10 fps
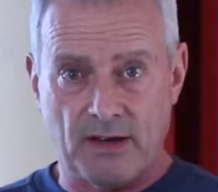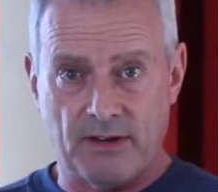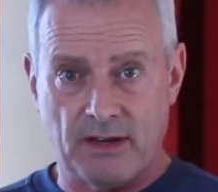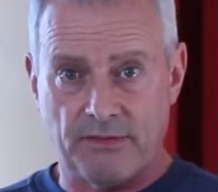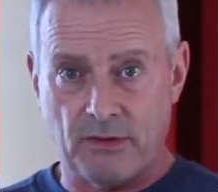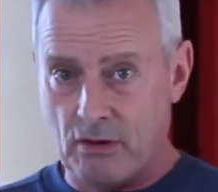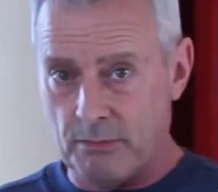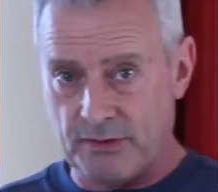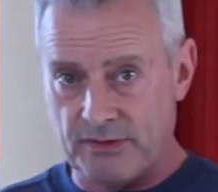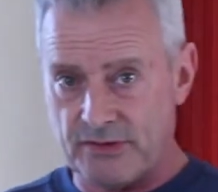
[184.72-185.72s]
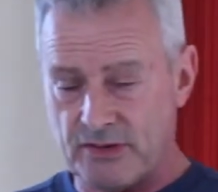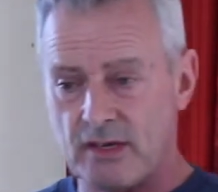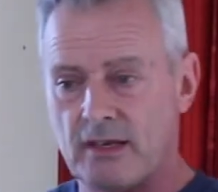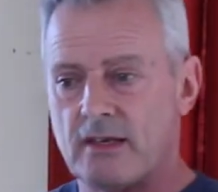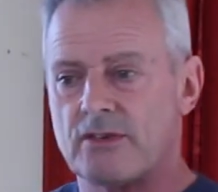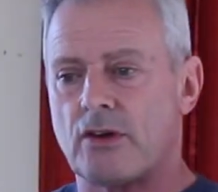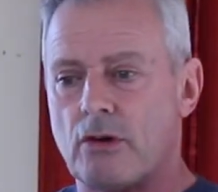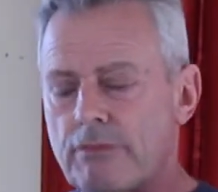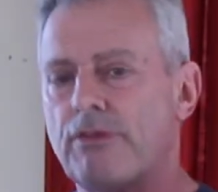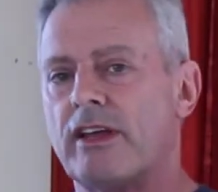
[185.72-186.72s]
privately for competence. So
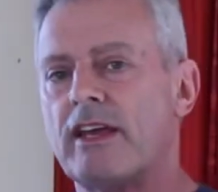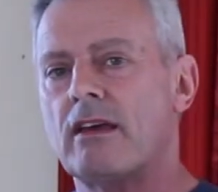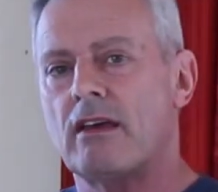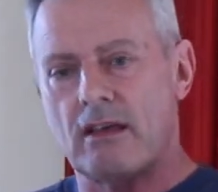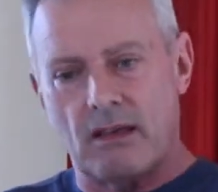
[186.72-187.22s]
hopefully,